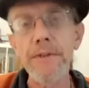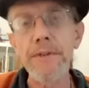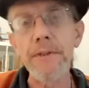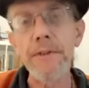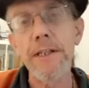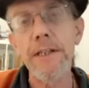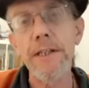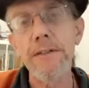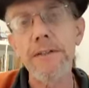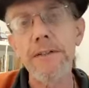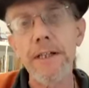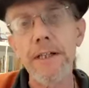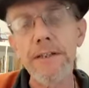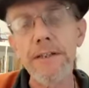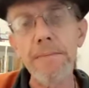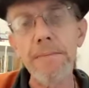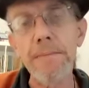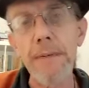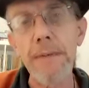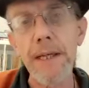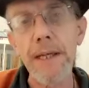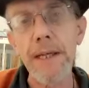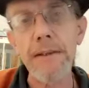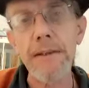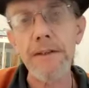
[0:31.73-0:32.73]
you need to actually
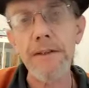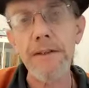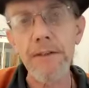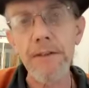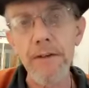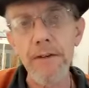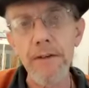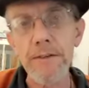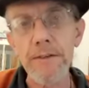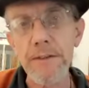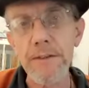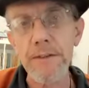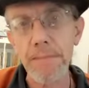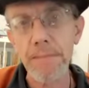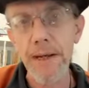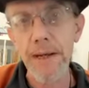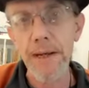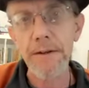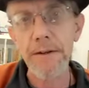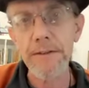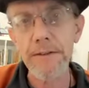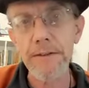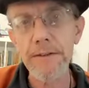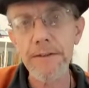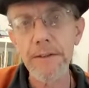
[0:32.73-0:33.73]
make the notes
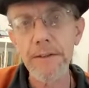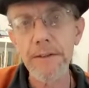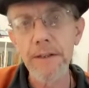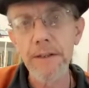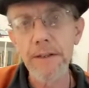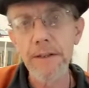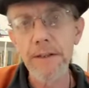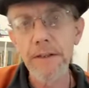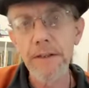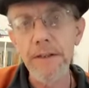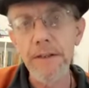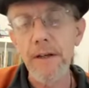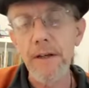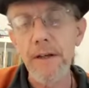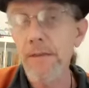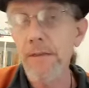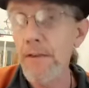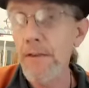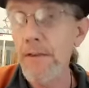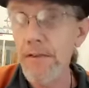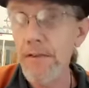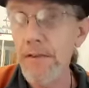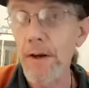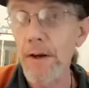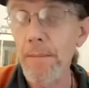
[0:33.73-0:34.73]
about
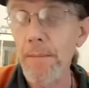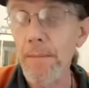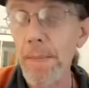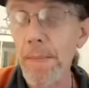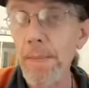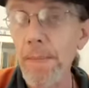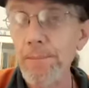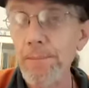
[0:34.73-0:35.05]
the thumb